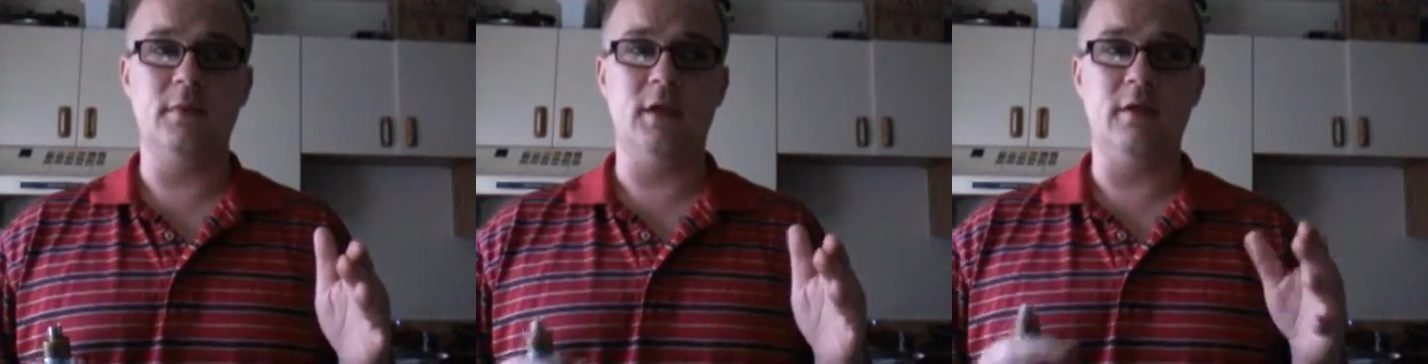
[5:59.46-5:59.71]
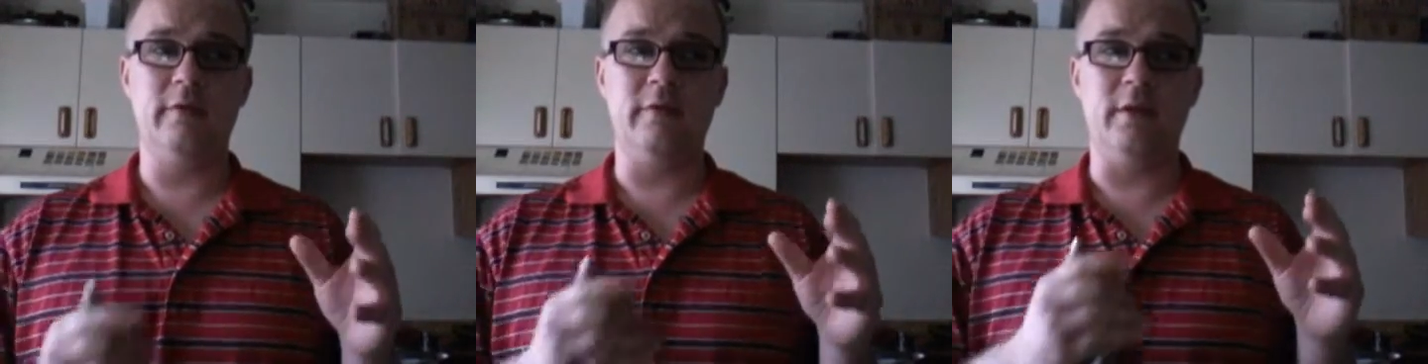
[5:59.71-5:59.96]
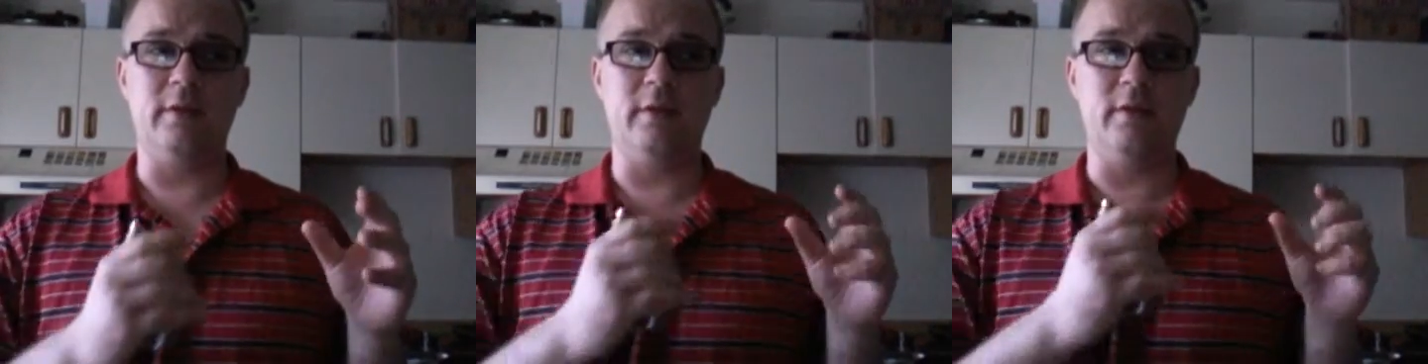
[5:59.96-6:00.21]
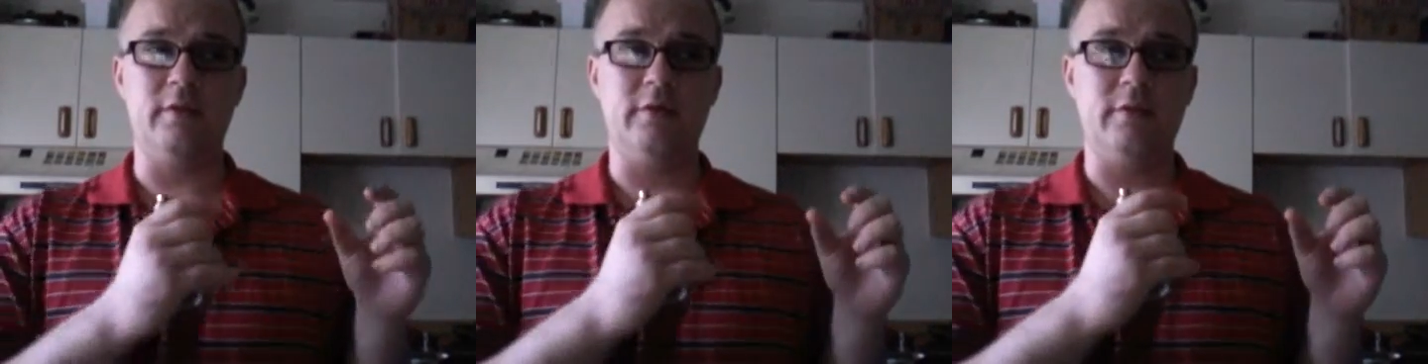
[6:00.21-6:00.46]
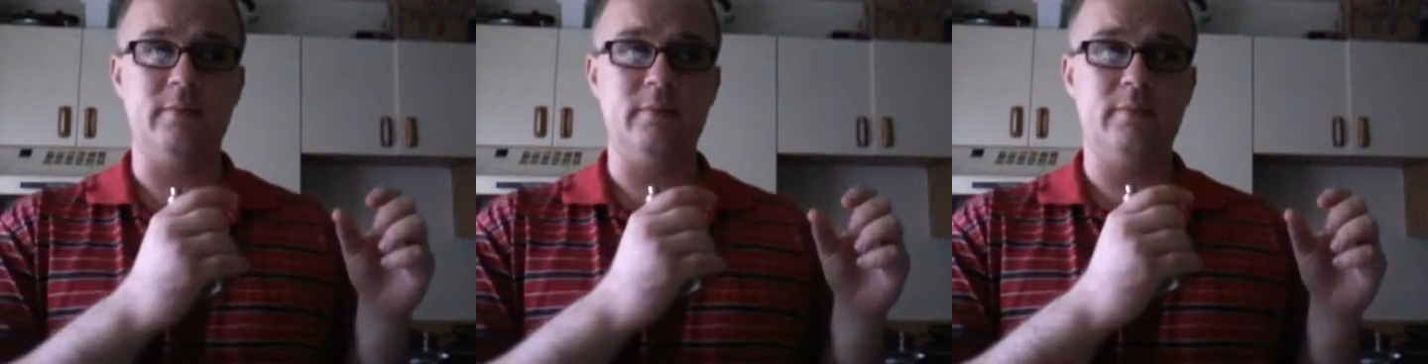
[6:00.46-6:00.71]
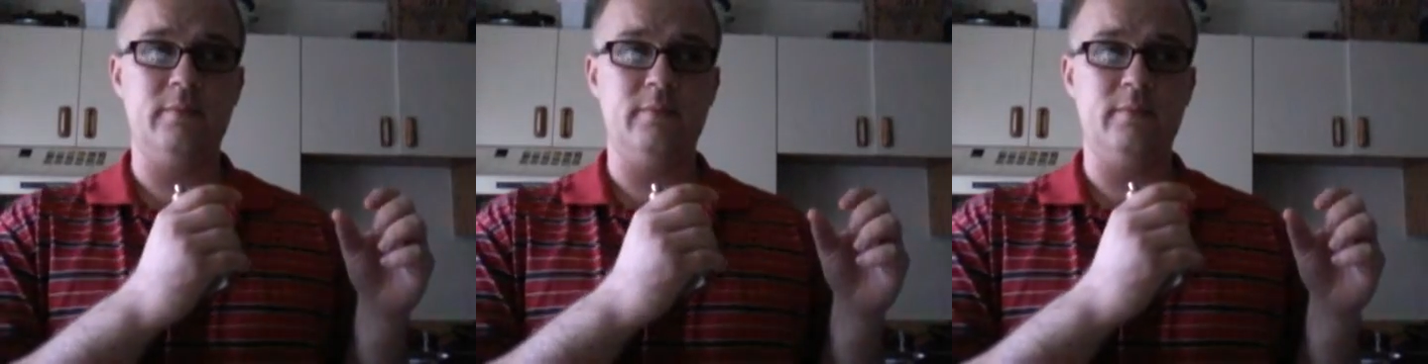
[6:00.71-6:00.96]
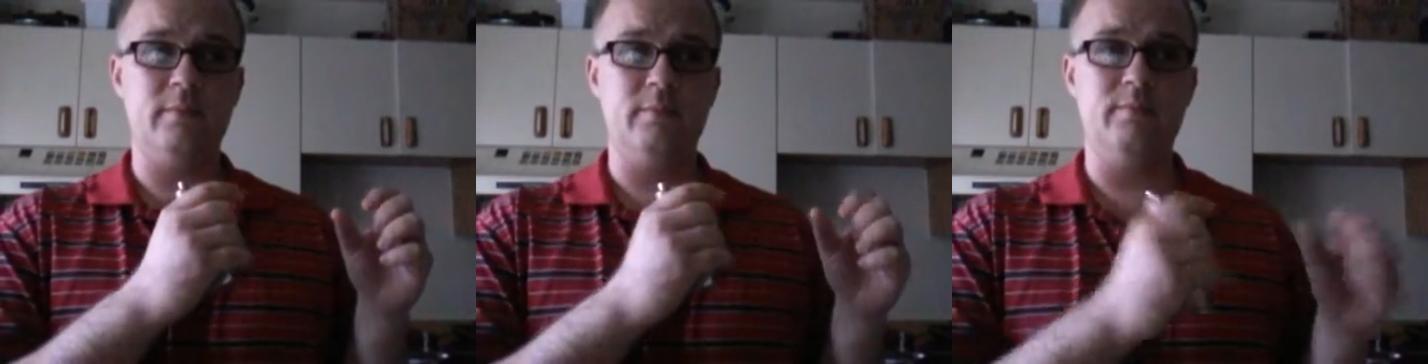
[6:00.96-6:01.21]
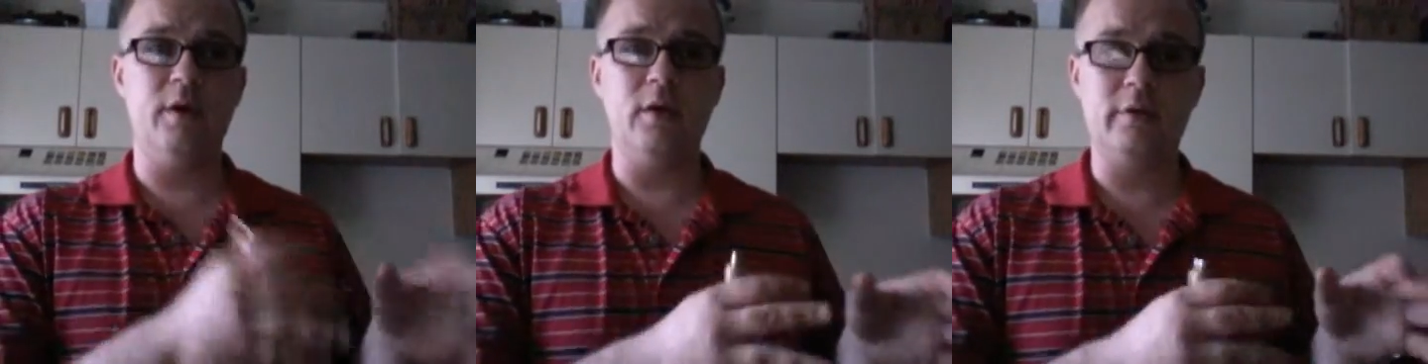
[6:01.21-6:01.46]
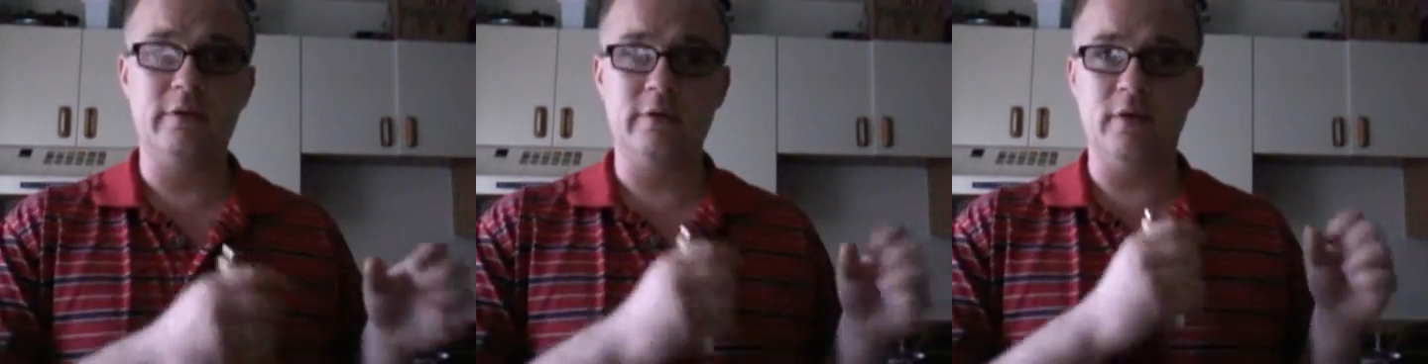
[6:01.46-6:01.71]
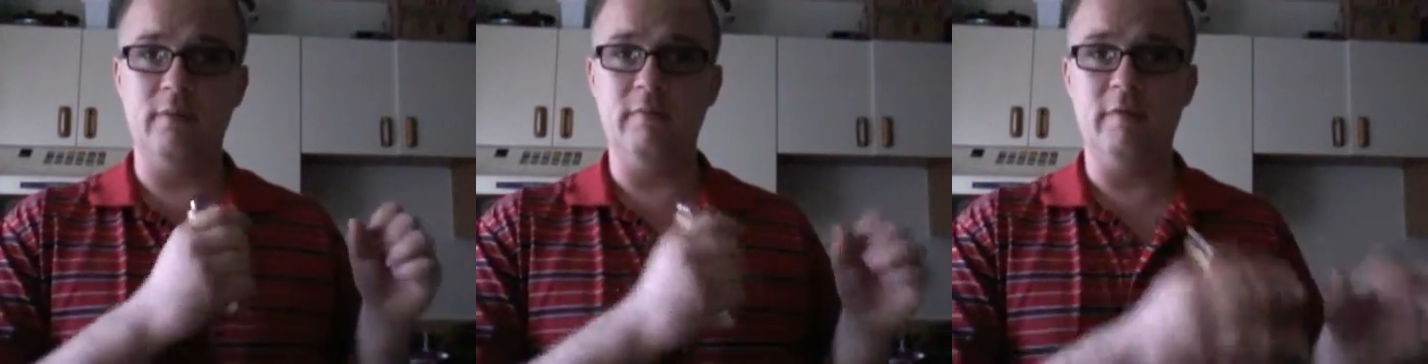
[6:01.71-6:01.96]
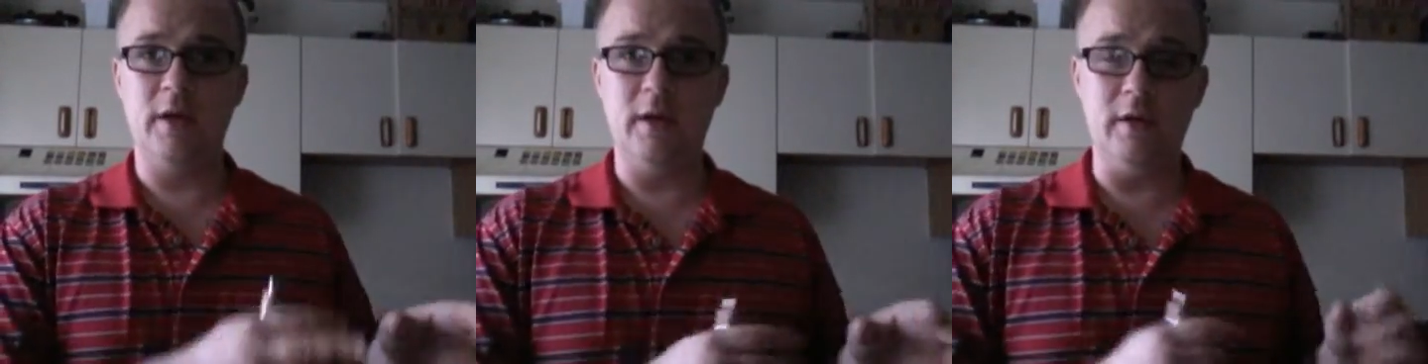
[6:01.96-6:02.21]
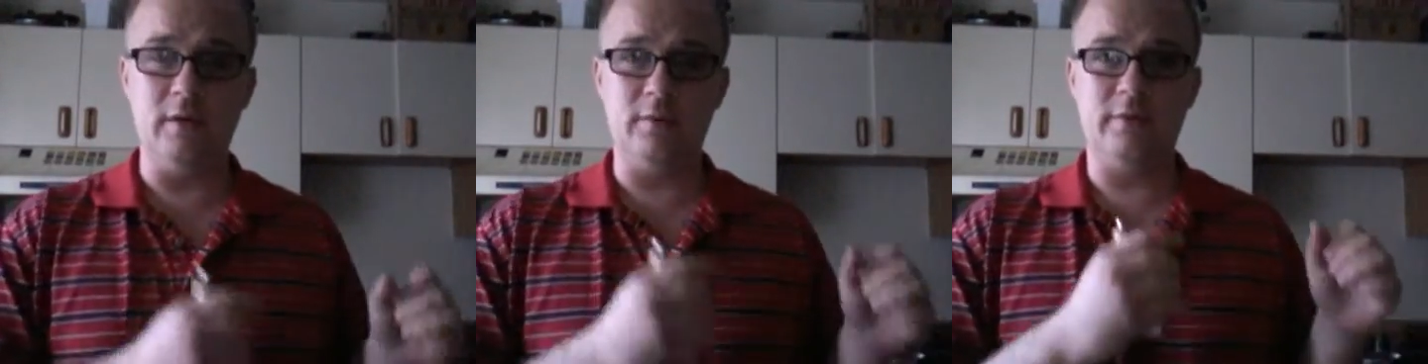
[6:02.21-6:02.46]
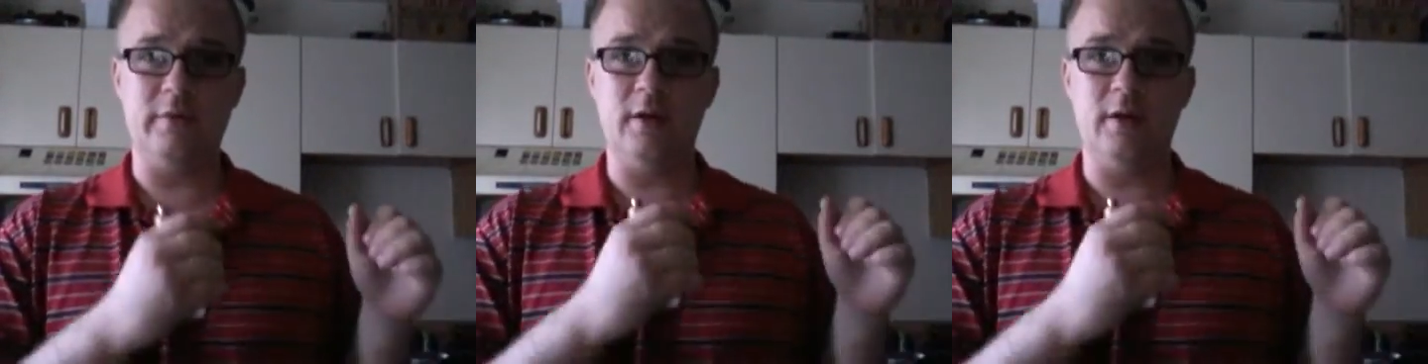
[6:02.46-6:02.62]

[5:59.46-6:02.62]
is that there's books and videos